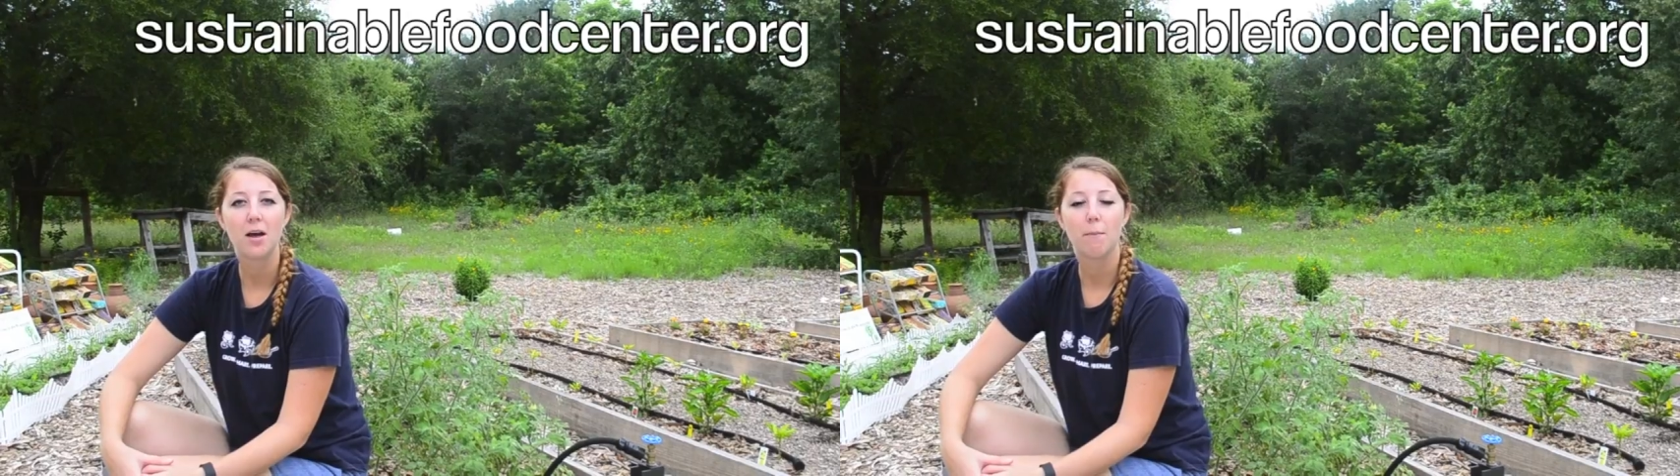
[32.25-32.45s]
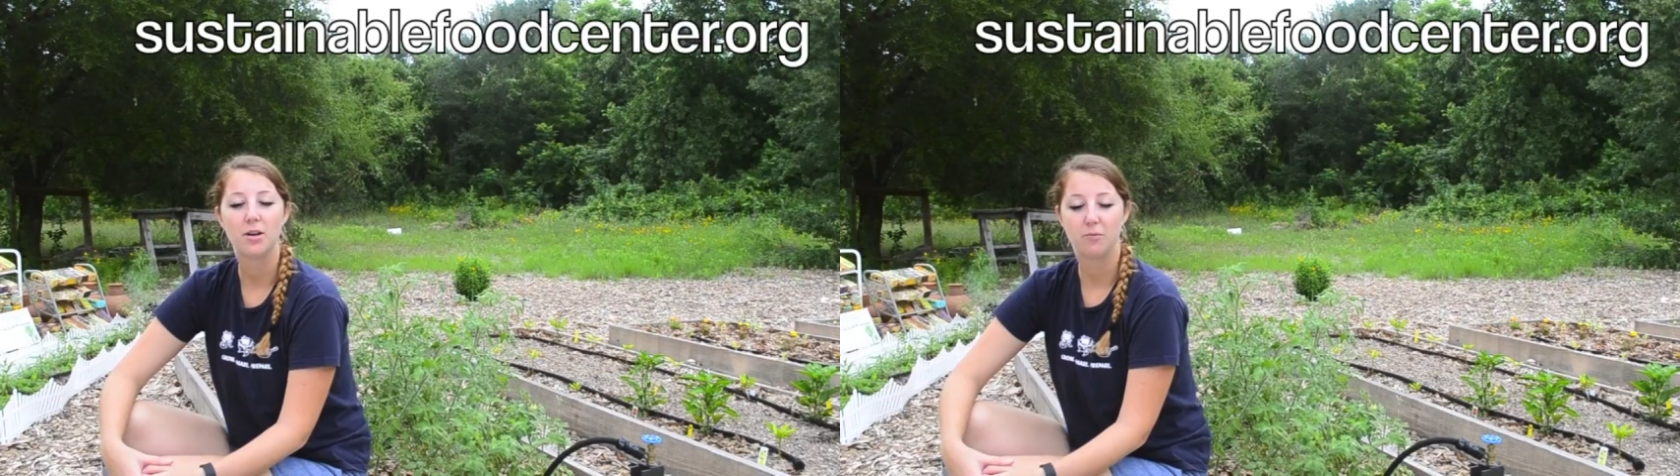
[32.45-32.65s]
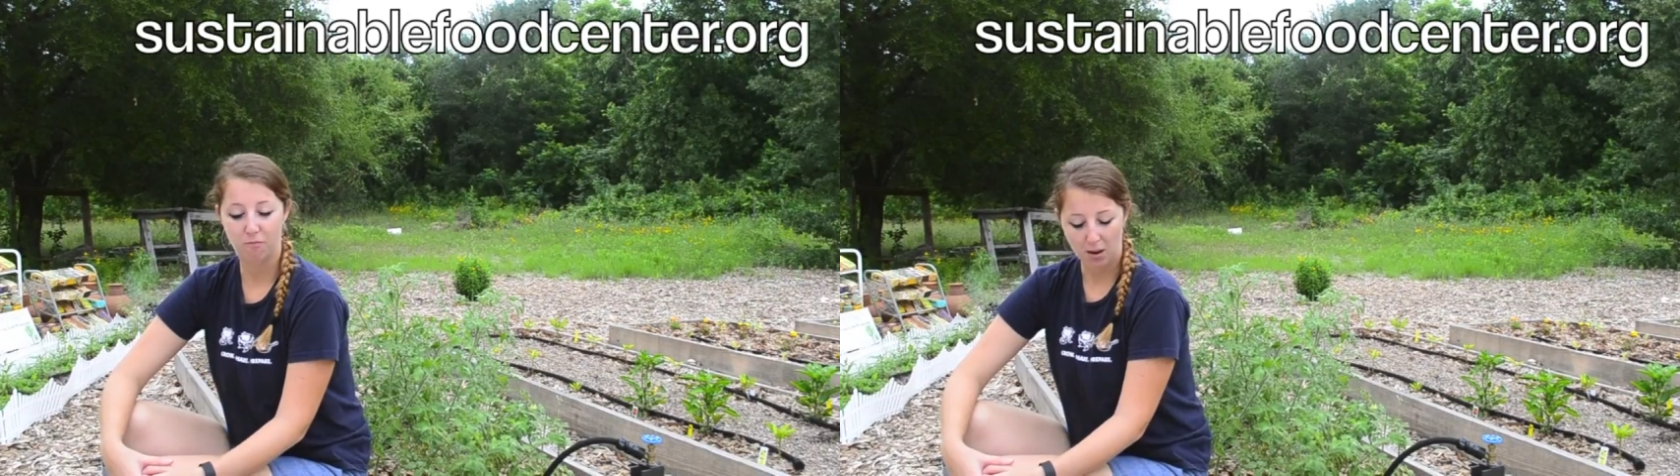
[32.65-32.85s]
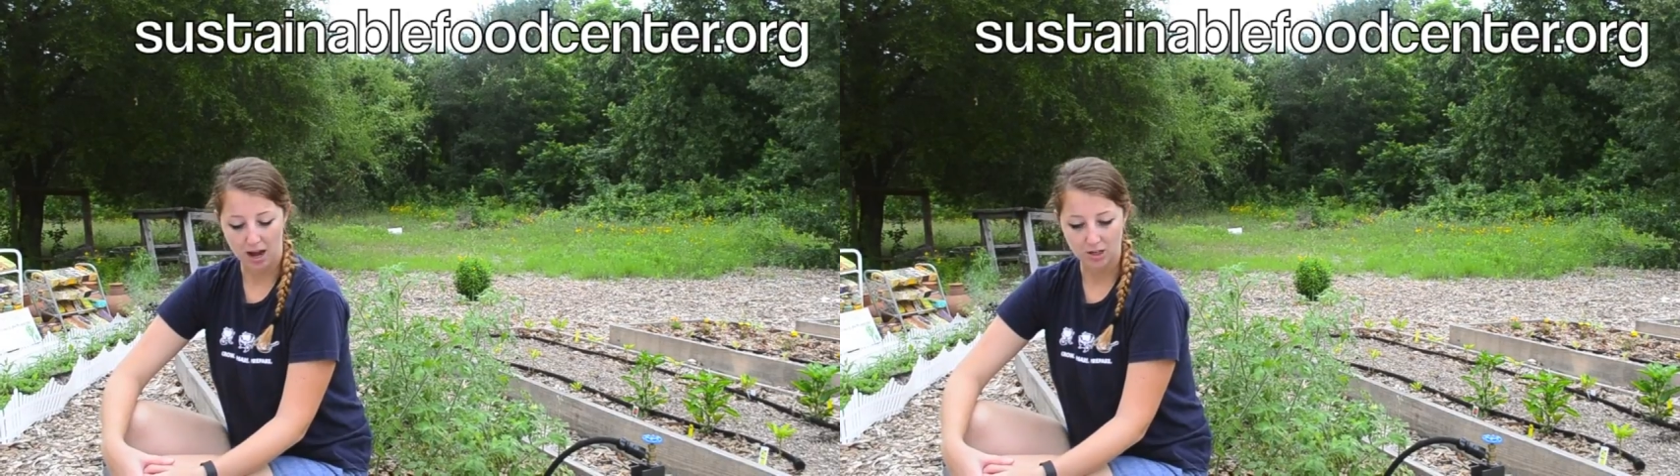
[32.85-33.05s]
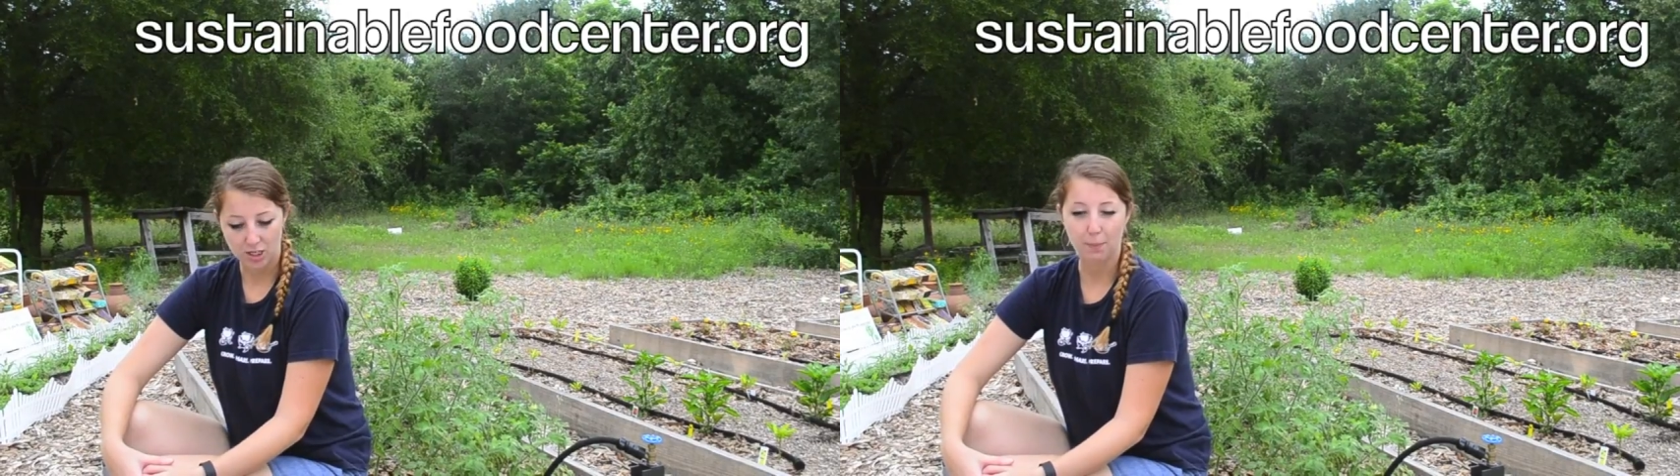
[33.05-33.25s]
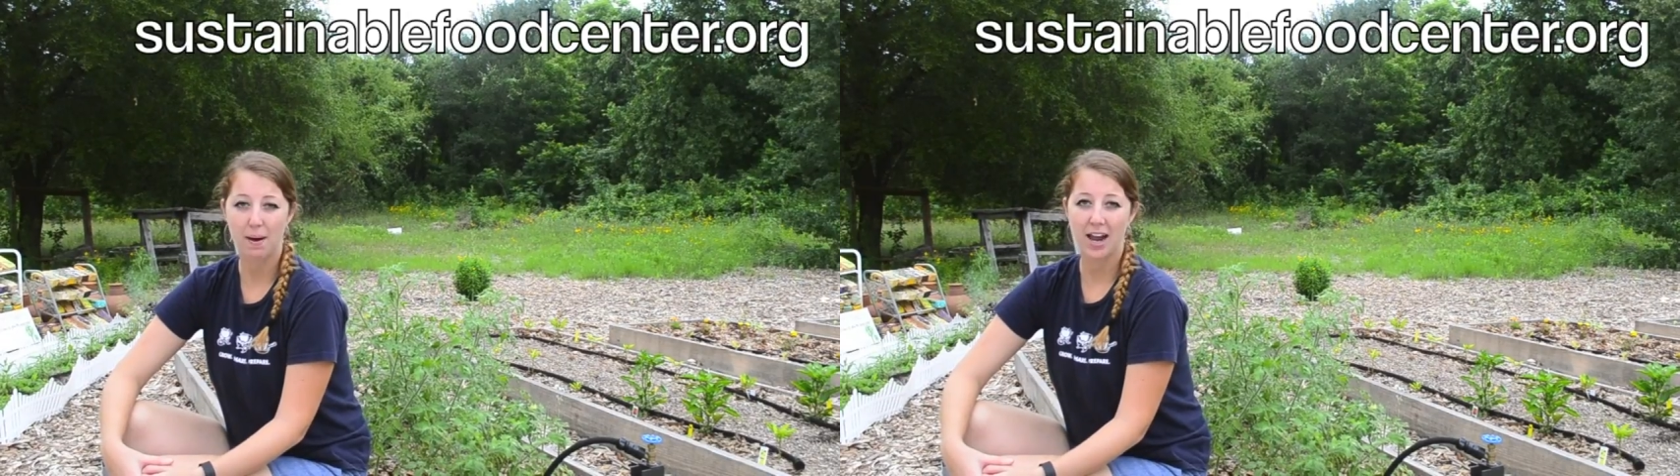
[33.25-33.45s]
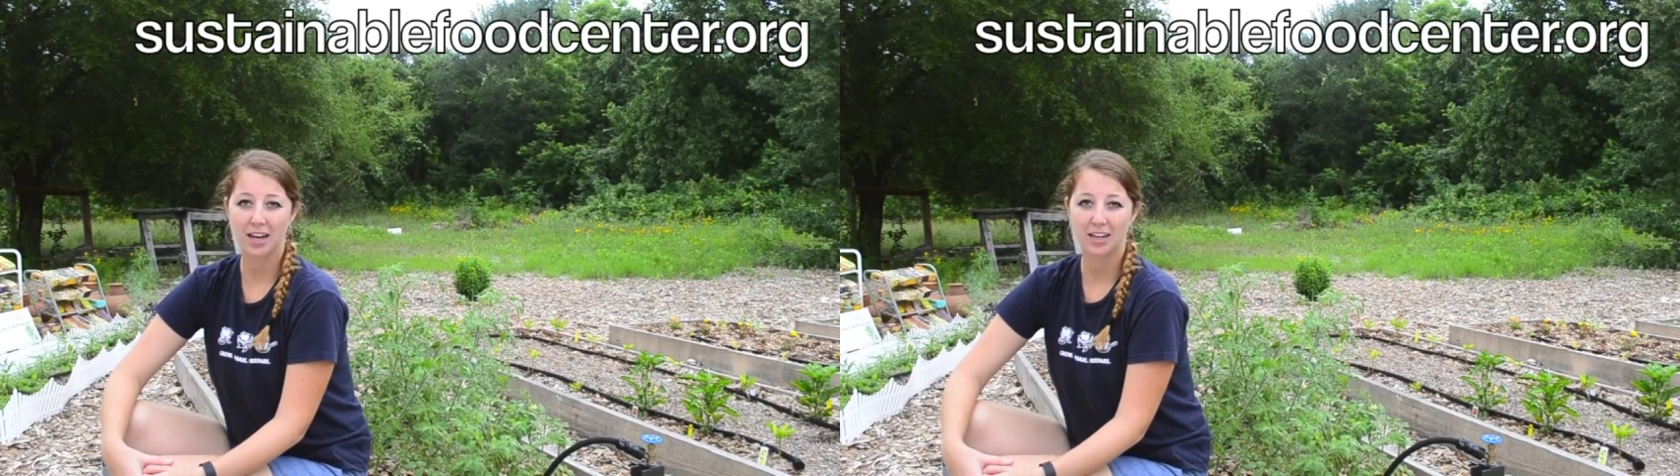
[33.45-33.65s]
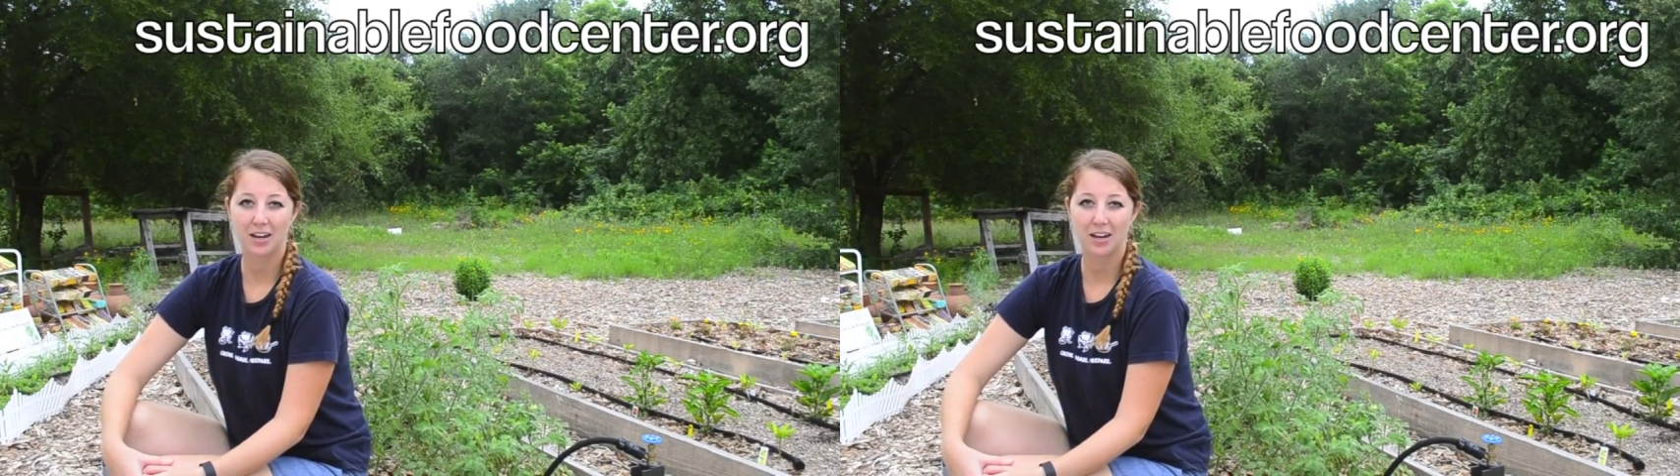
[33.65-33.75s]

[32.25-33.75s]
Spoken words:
but check back